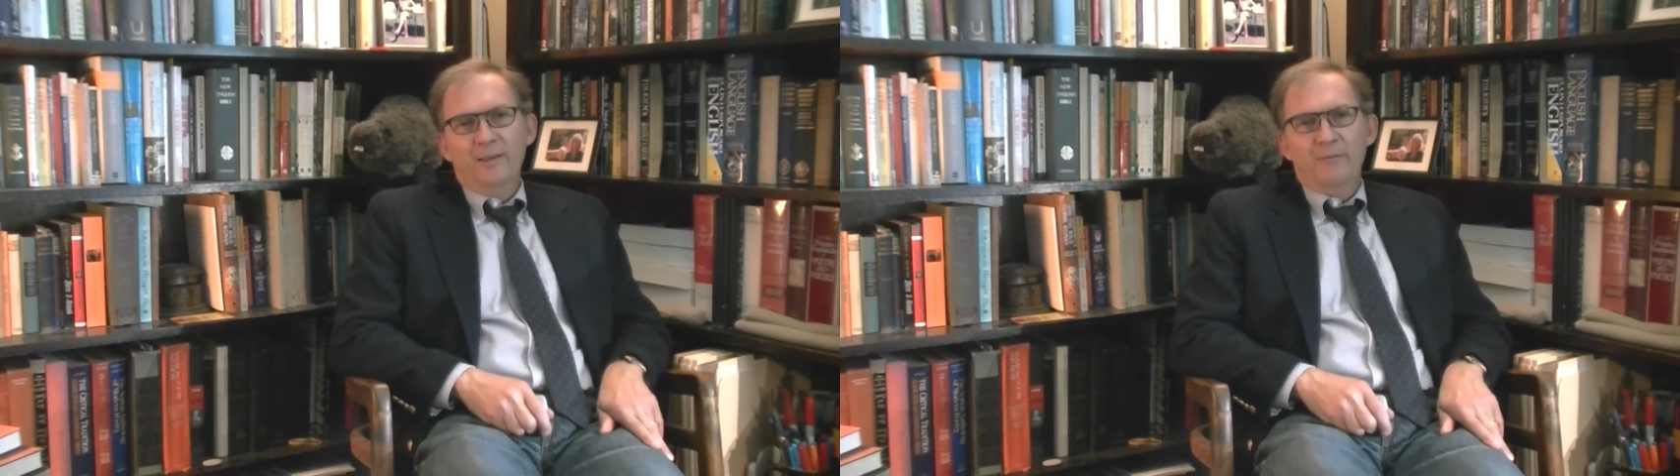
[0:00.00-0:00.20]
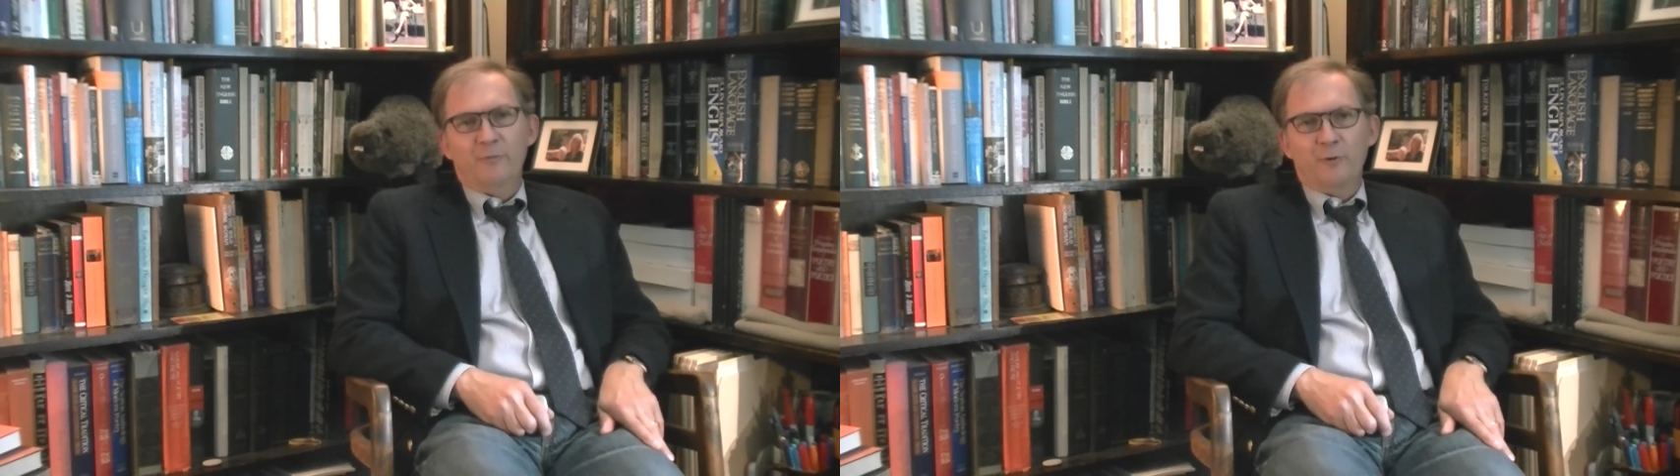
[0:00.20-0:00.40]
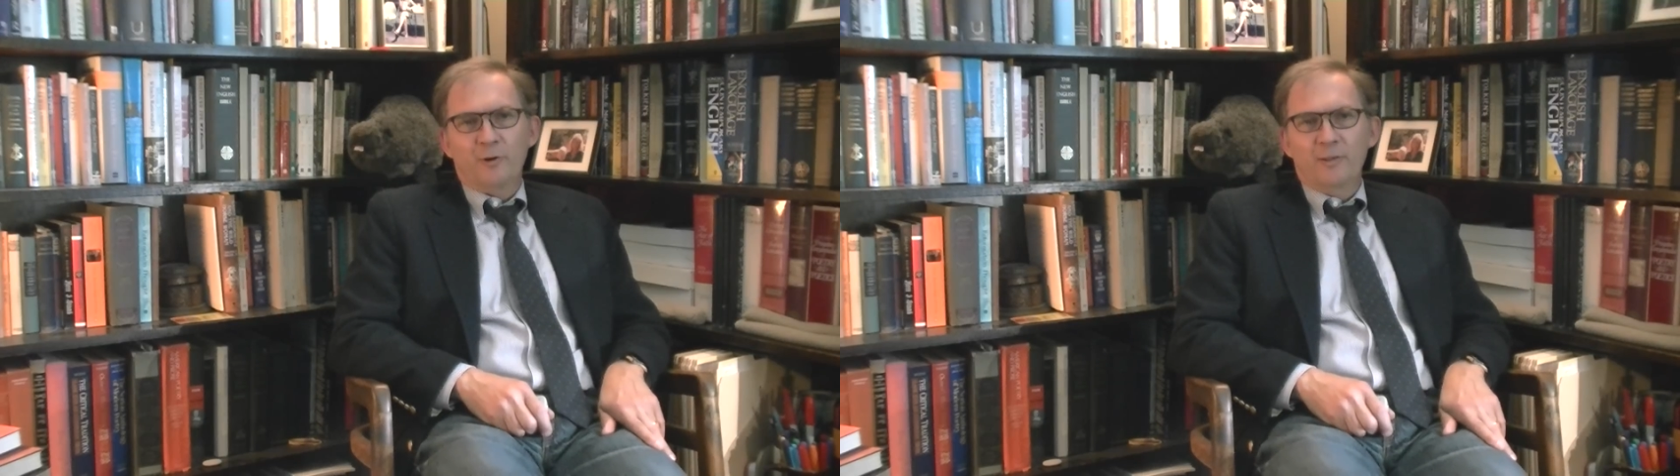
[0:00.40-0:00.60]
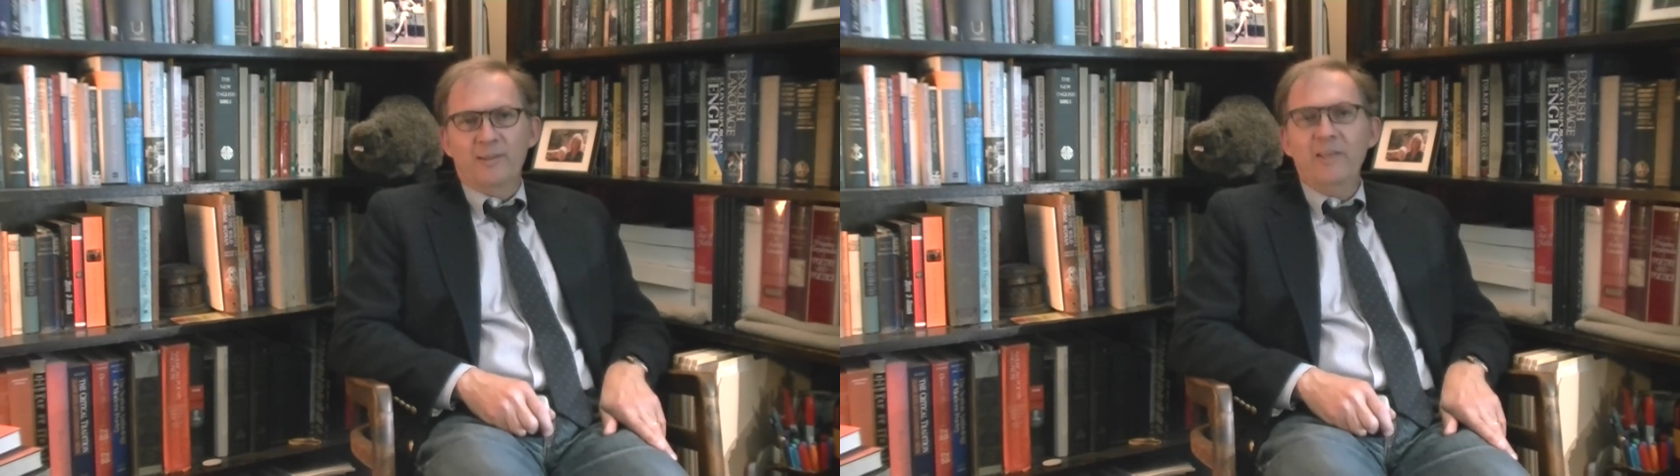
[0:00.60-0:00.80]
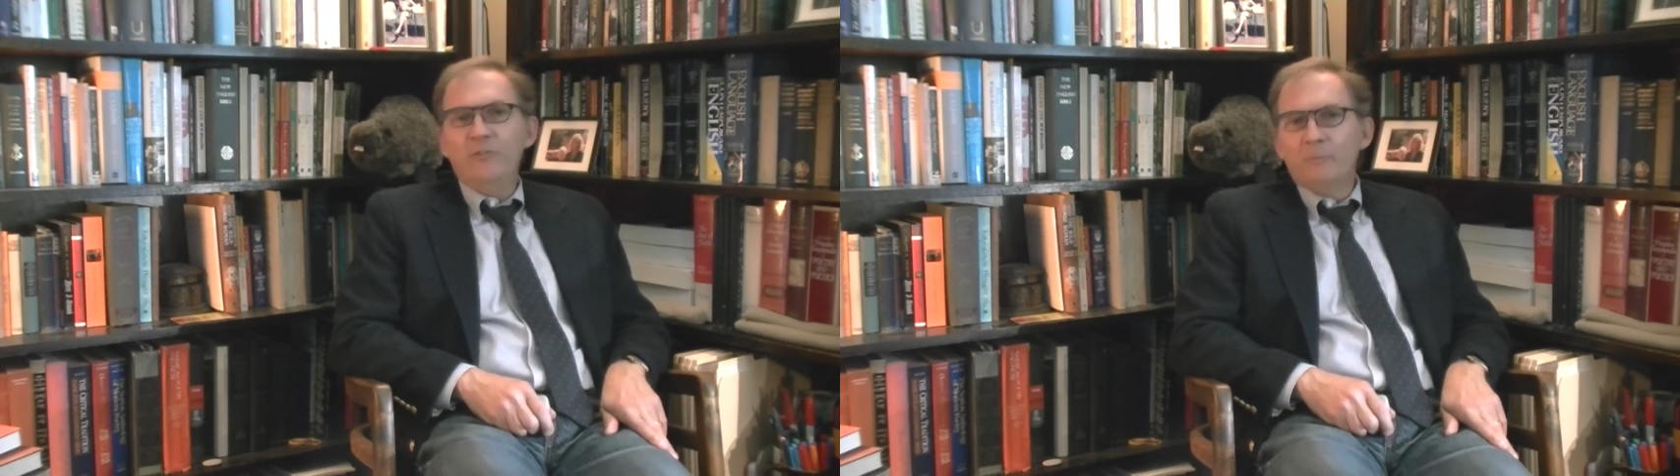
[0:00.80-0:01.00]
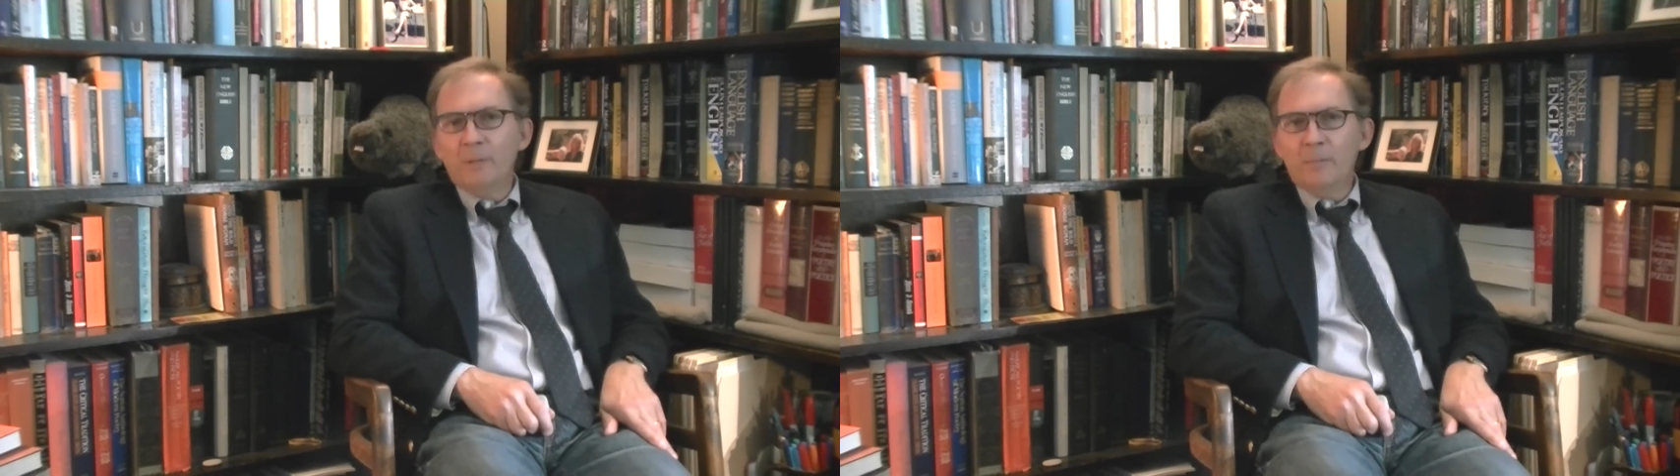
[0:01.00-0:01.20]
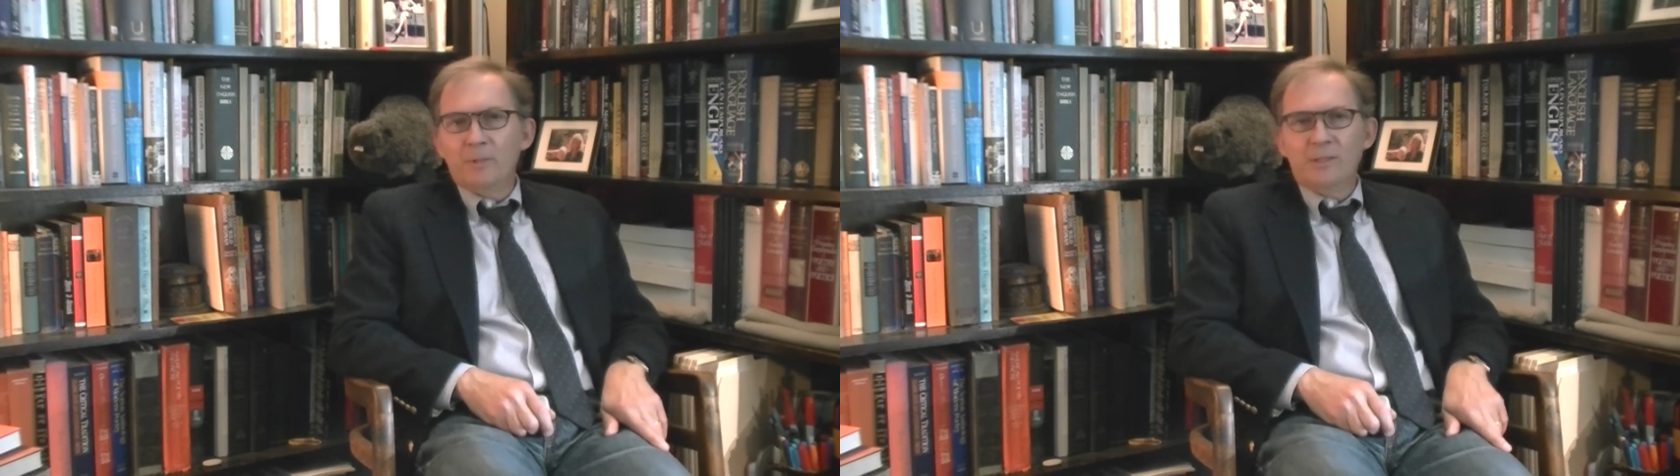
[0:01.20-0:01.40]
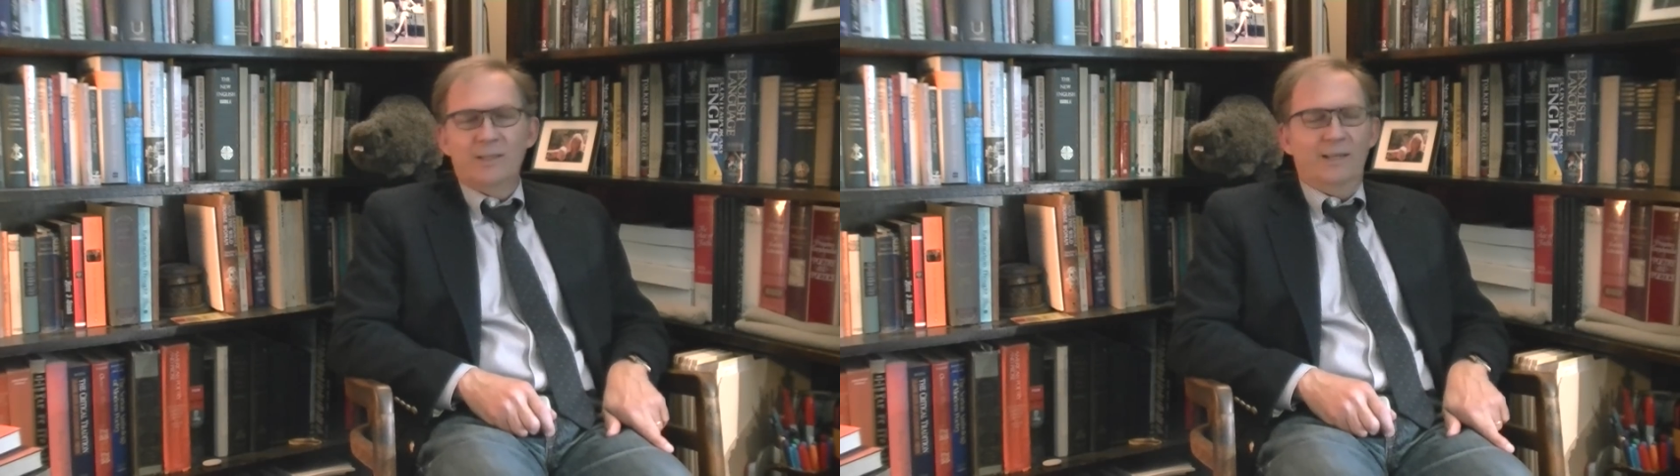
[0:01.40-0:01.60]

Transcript: for the decent people,